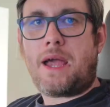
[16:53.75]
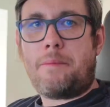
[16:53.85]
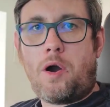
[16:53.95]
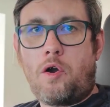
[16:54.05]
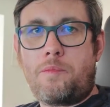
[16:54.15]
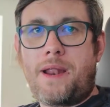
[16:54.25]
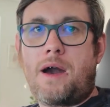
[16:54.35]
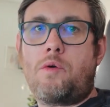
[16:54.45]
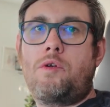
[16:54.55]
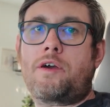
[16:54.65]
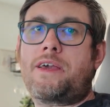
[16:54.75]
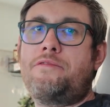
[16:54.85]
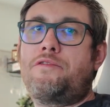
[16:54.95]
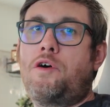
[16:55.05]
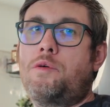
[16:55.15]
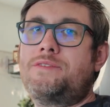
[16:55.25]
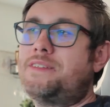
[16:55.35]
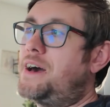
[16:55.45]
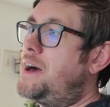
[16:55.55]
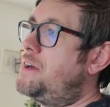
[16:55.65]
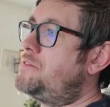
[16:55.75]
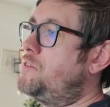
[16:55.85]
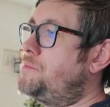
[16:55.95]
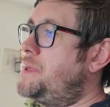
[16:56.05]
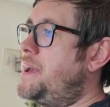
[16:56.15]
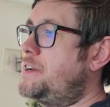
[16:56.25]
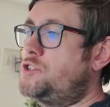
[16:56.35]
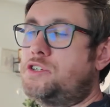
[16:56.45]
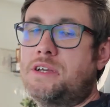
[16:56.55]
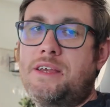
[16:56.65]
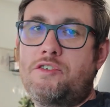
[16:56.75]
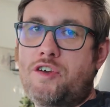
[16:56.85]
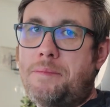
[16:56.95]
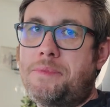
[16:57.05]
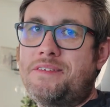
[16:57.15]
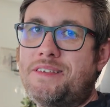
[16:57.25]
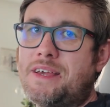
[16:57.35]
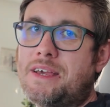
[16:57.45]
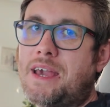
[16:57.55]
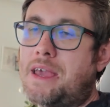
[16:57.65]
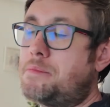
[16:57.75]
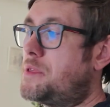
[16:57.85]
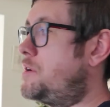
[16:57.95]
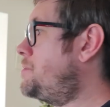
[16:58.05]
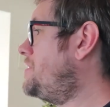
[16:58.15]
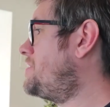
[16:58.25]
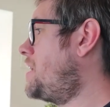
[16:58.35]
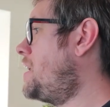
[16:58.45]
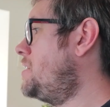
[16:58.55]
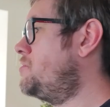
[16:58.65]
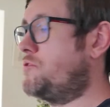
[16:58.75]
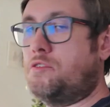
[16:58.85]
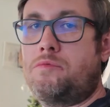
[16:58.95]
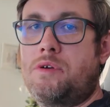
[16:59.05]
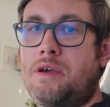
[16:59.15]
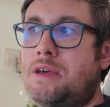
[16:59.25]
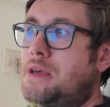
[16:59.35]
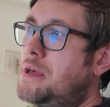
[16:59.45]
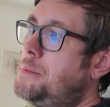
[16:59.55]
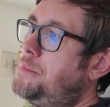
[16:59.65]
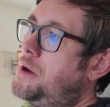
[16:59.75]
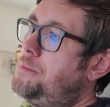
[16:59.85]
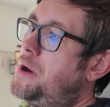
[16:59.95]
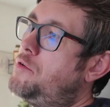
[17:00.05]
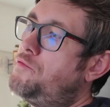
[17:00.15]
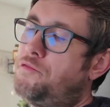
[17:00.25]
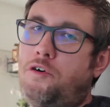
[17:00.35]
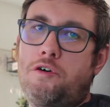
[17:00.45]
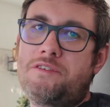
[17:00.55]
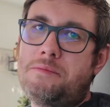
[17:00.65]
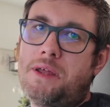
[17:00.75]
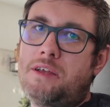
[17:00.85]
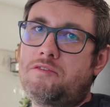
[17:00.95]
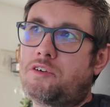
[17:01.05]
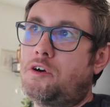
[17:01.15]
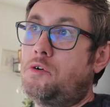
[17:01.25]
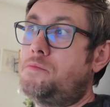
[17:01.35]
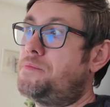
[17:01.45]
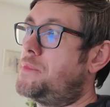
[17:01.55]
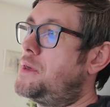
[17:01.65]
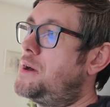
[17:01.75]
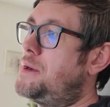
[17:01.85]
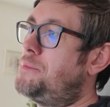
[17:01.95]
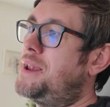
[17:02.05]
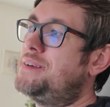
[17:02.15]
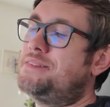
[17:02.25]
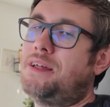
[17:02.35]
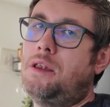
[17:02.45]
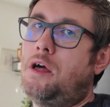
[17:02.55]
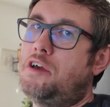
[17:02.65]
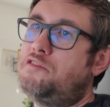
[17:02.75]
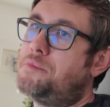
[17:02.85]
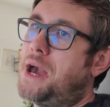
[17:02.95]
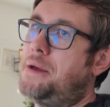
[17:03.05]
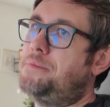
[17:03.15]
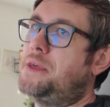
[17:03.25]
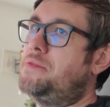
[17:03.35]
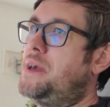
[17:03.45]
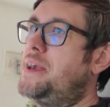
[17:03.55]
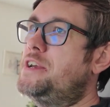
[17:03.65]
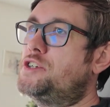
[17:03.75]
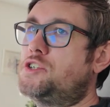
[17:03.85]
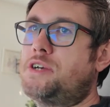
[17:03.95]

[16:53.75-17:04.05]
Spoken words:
I'm home now, looking forward to the Arsenal PSG Champions League game that'll be starting soon. But about 40 minutes ago, I placed a live bet in the Asian